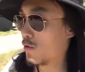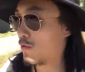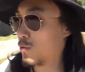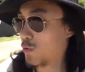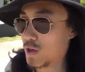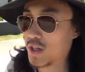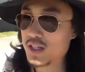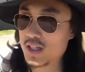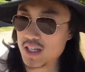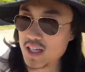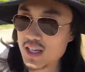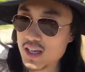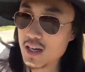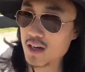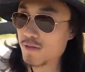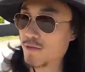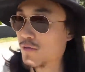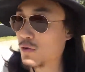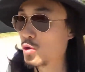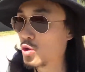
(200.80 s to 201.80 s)
foresee
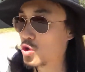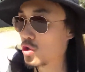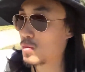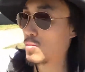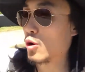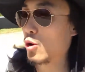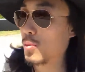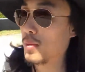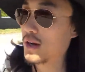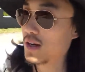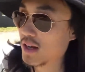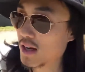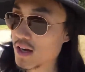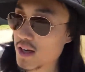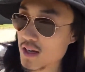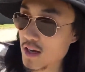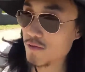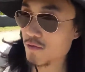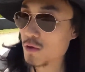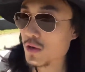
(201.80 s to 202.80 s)
a future moment,
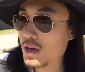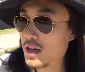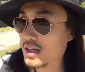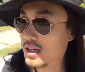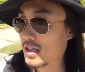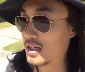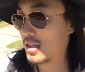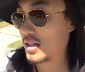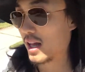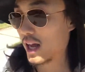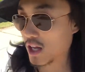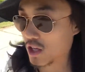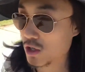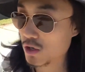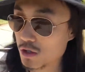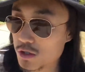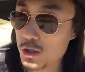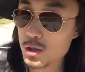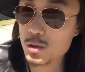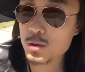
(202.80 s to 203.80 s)
if you can just
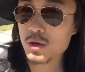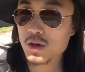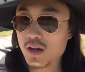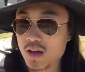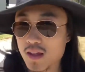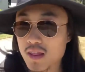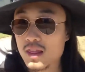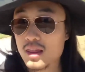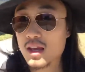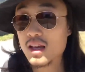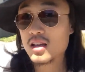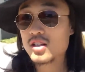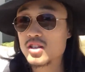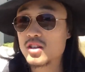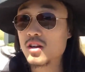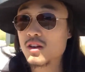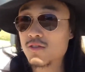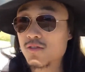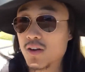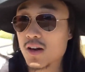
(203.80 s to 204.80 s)
latch onto
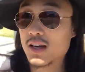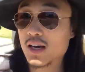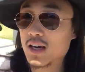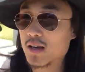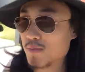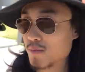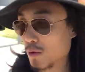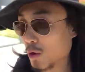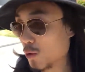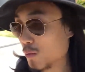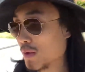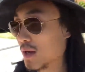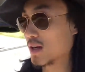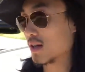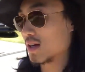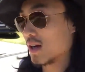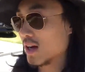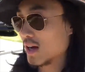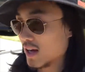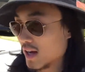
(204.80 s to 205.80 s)
this fucking
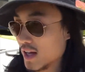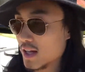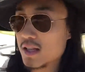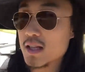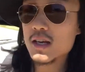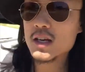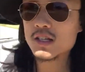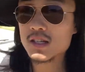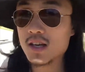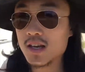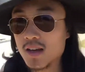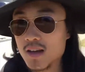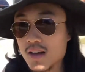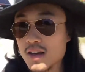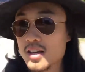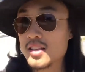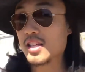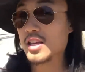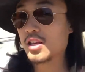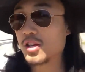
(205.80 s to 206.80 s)
moment in this
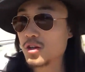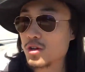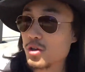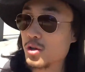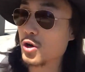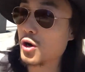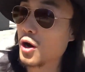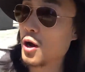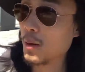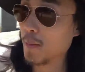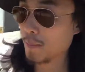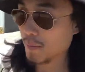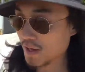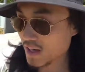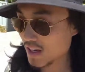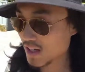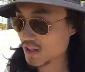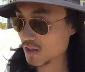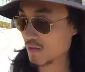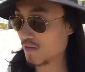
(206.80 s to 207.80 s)
singular
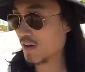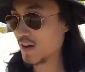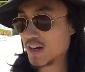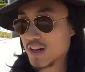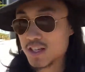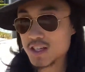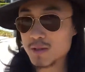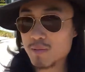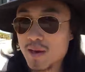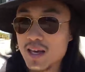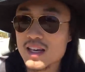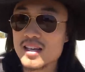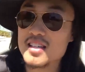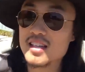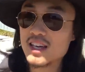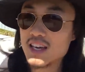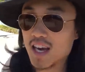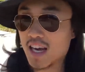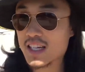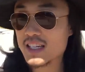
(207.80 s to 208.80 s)
piece of
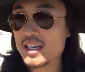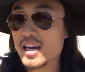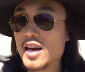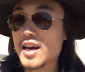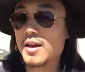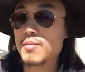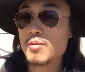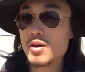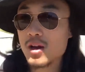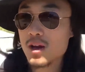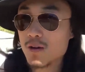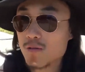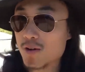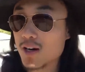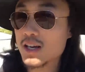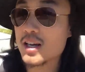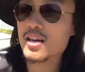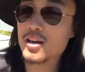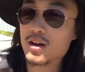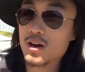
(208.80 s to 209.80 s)
space and time
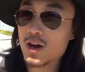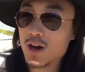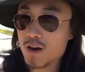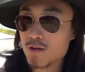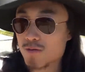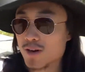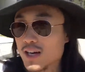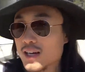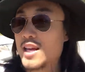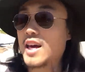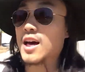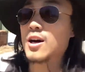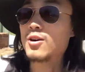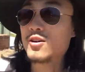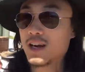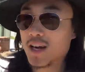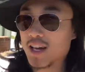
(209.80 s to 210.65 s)
right here, right now,